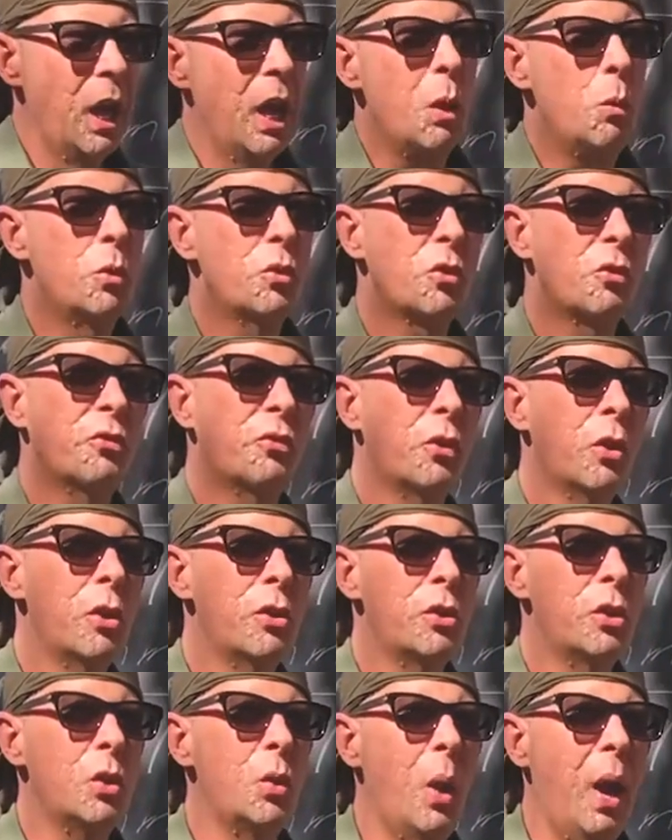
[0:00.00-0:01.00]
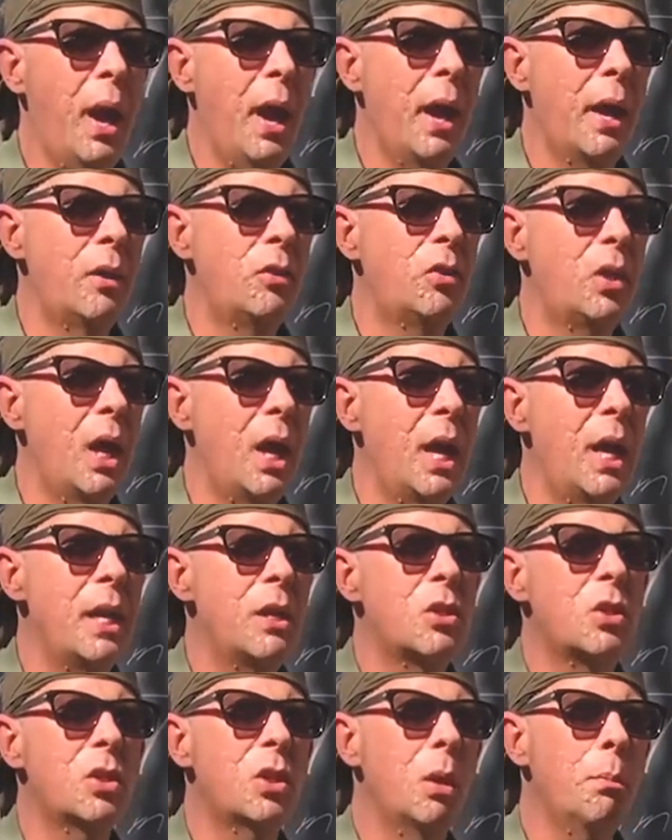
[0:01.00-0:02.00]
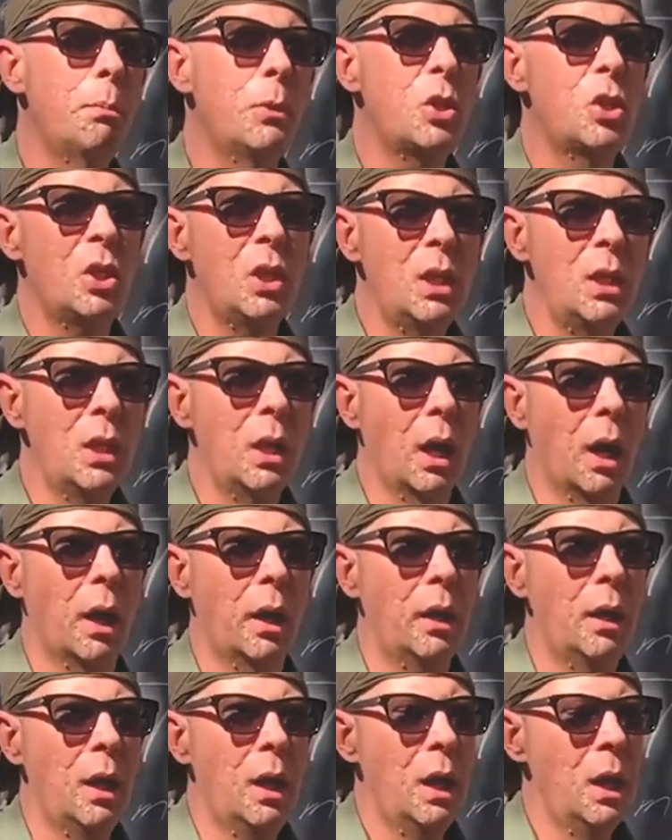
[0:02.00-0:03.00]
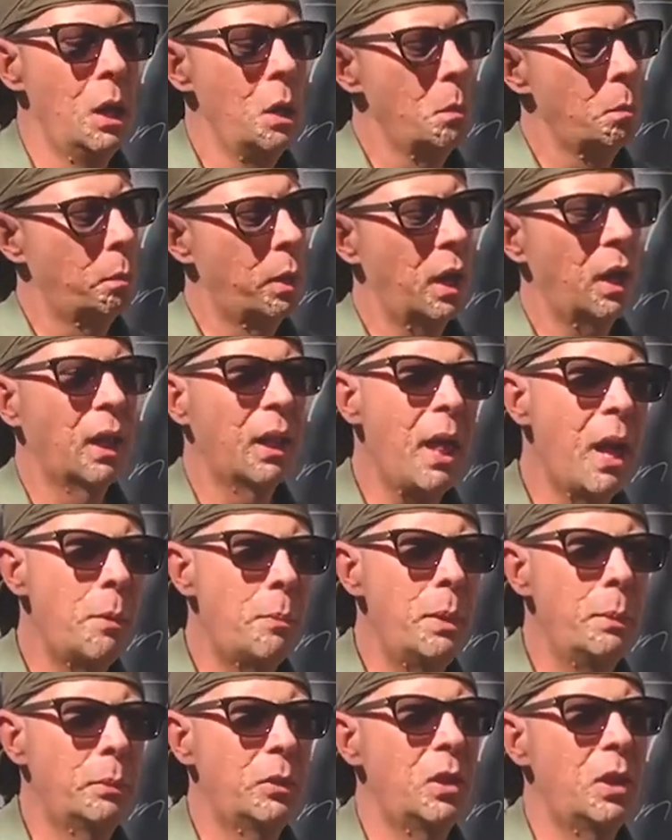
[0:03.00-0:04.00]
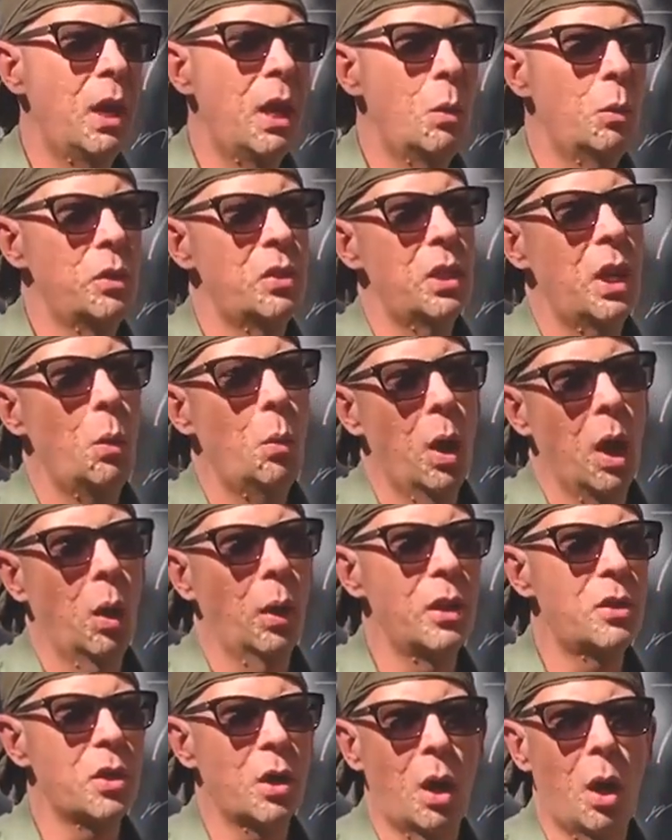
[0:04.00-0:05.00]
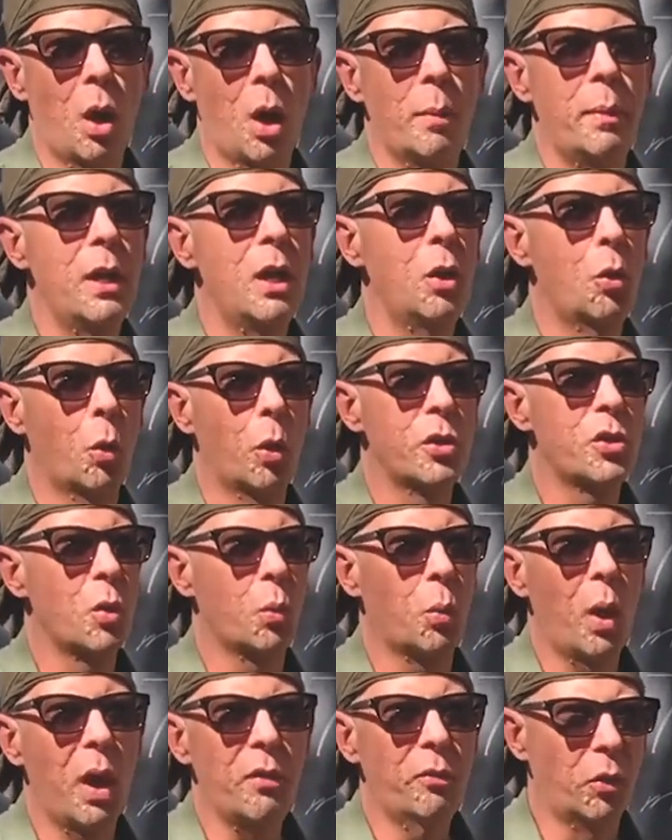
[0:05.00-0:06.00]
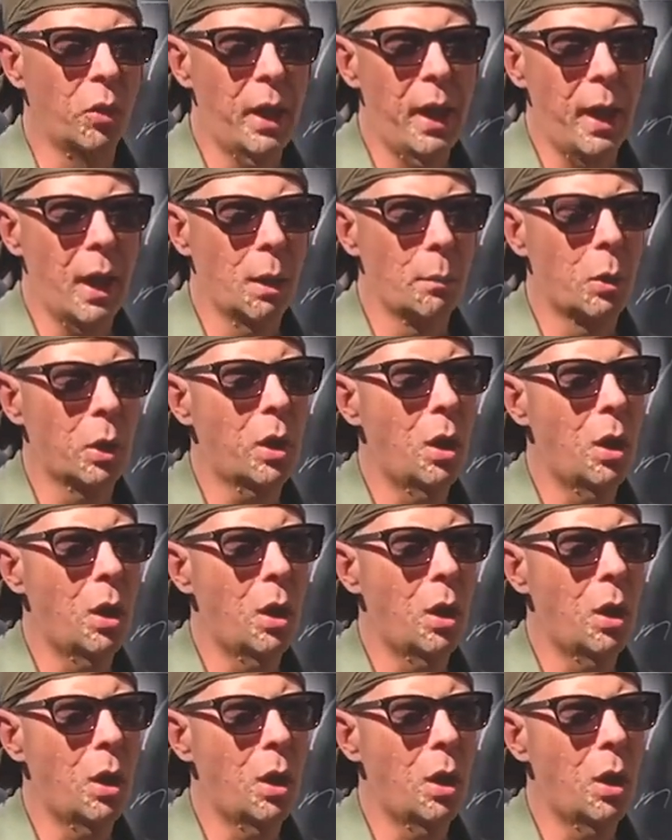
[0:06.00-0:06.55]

it was referred to as a submachine gun, but a lot of people today would say, well, it's a carbine or it's a rifle caliber